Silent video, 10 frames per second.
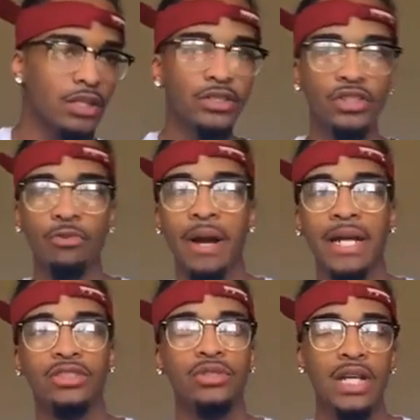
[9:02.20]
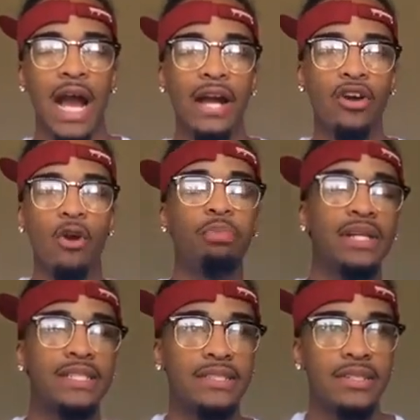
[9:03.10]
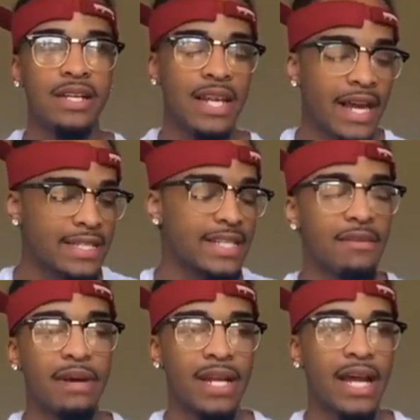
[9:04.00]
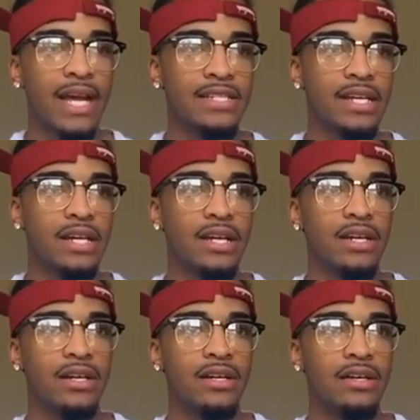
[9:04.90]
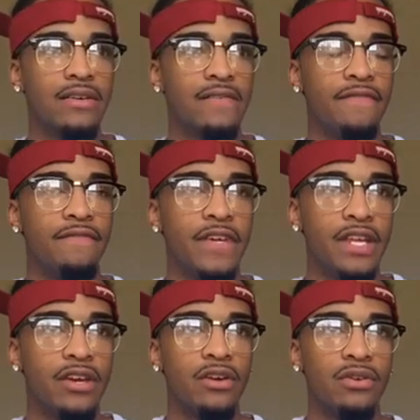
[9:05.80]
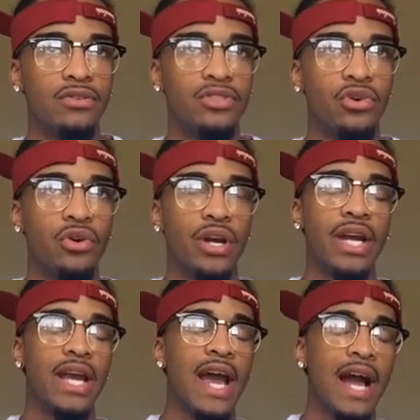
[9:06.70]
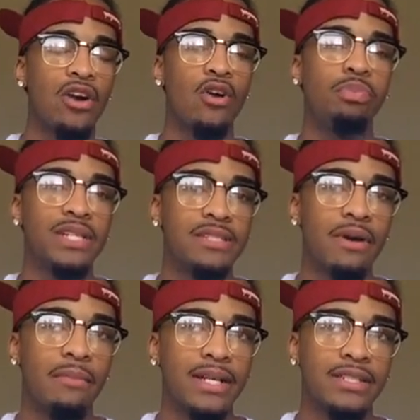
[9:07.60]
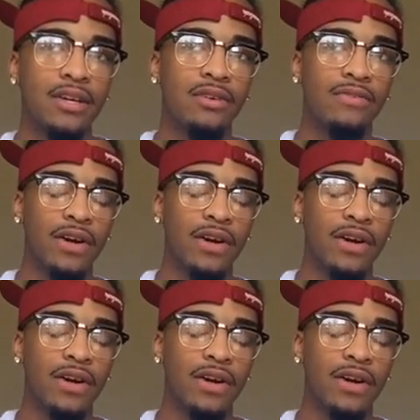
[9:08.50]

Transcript: So mind you, I go places, like I said in my last video story, I go places by myself.